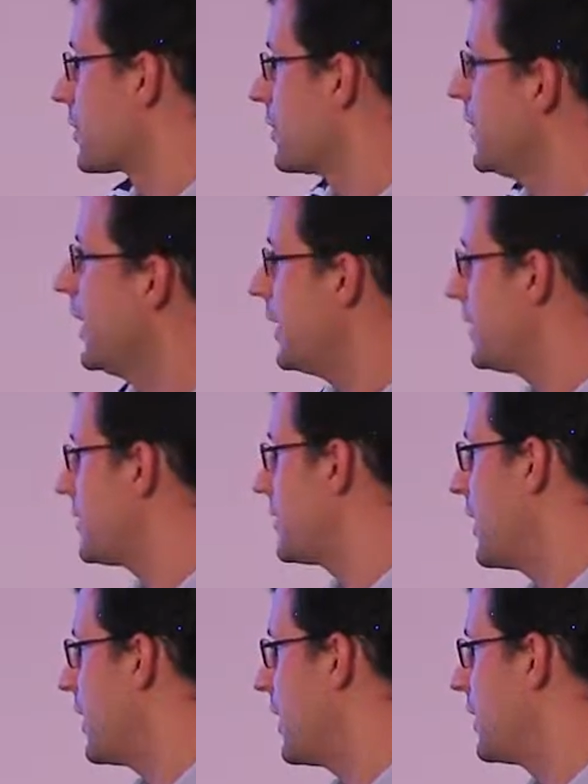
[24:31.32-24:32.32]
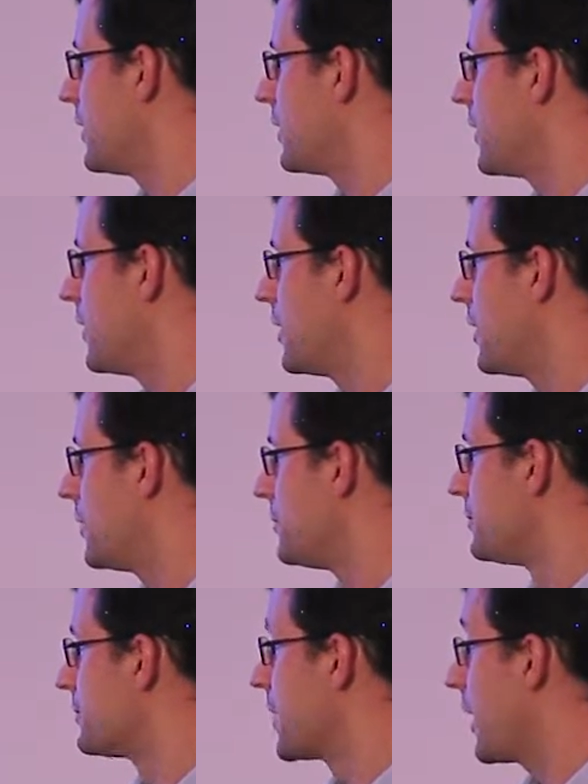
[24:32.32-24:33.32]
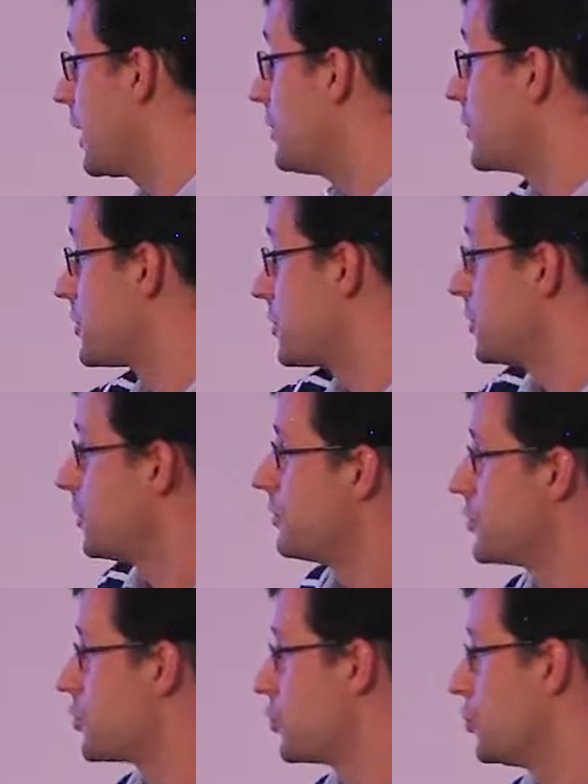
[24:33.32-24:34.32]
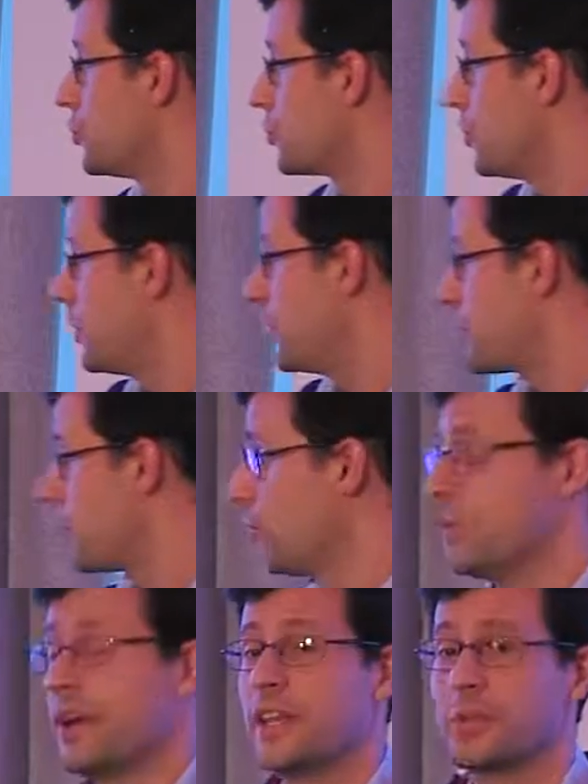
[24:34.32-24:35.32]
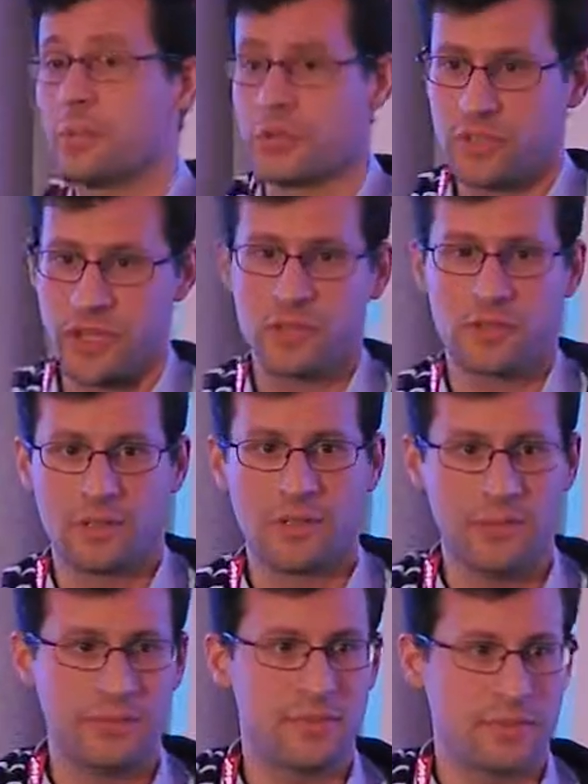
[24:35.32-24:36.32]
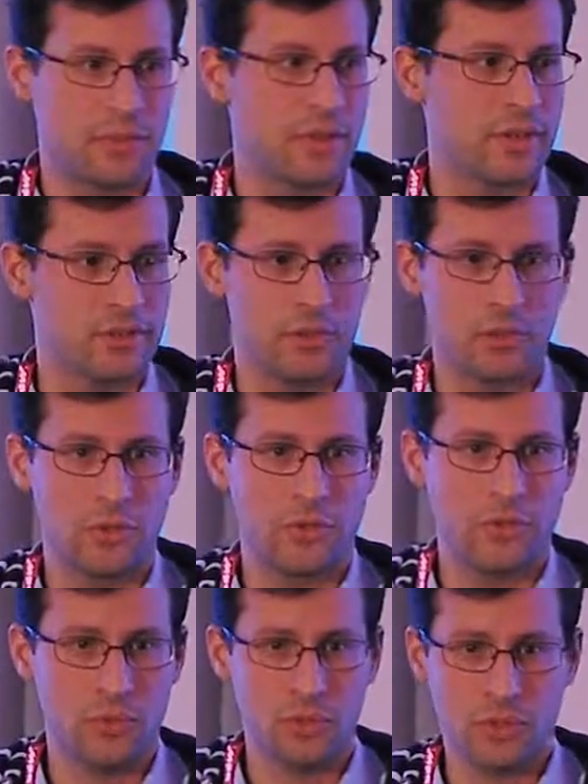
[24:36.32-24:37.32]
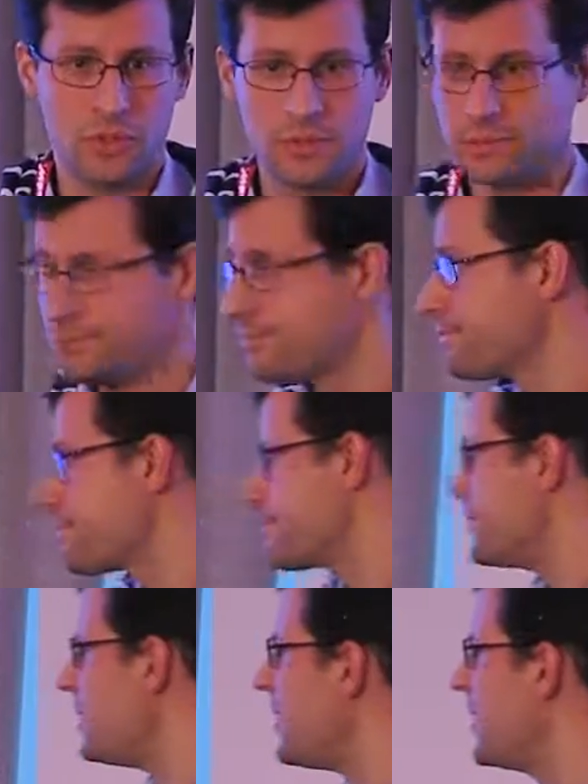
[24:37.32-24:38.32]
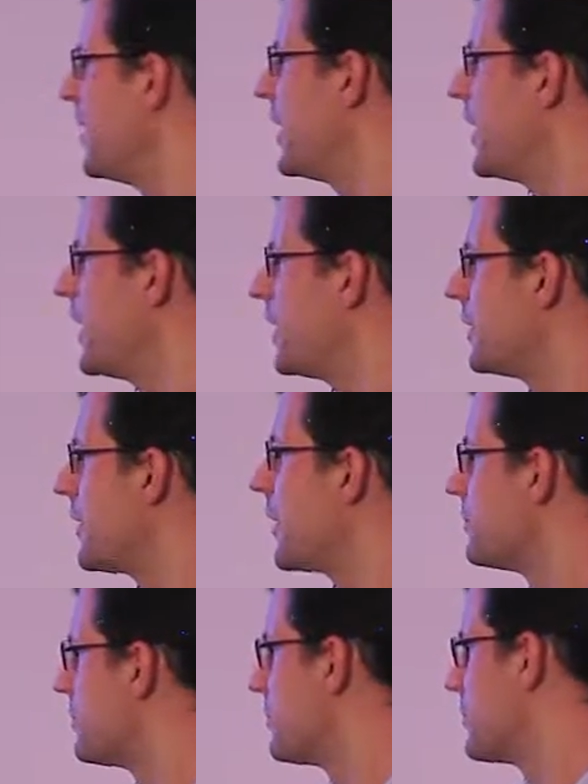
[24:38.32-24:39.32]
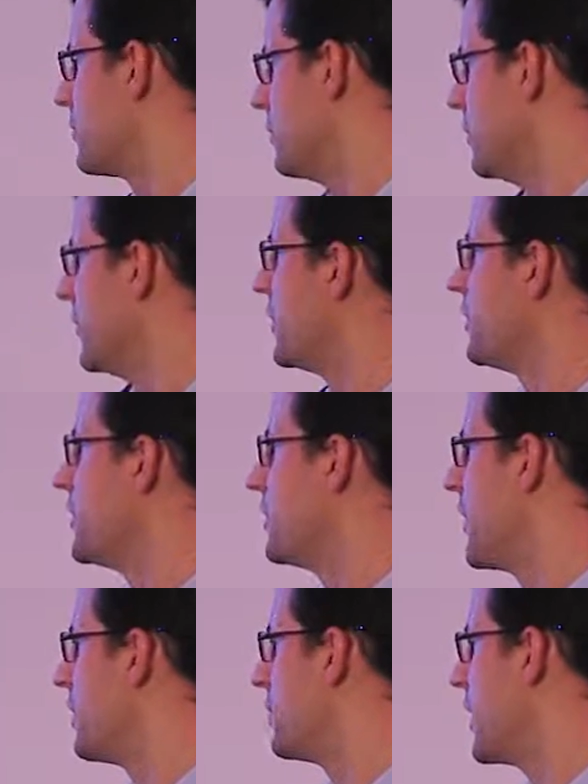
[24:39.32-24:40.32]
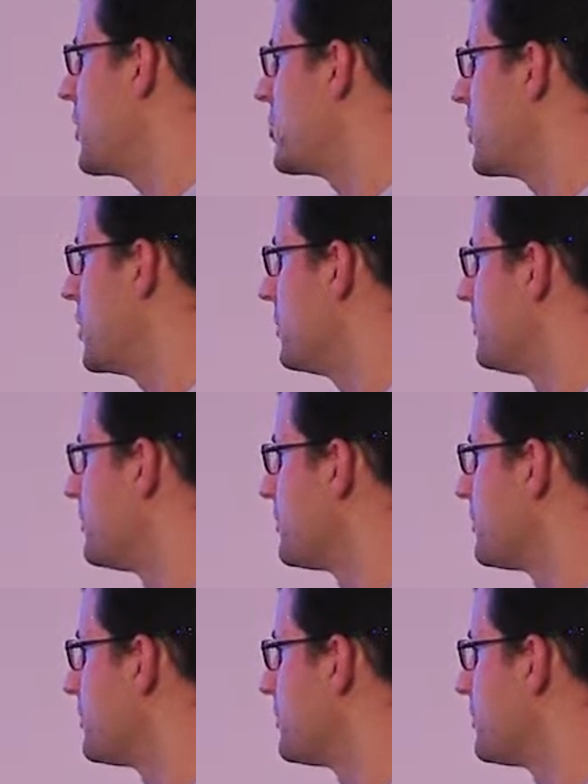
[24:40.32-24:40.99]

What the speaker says: Yes, and we show raw and projected lifts, so there's no confusion. And yeah, we have Bayesian.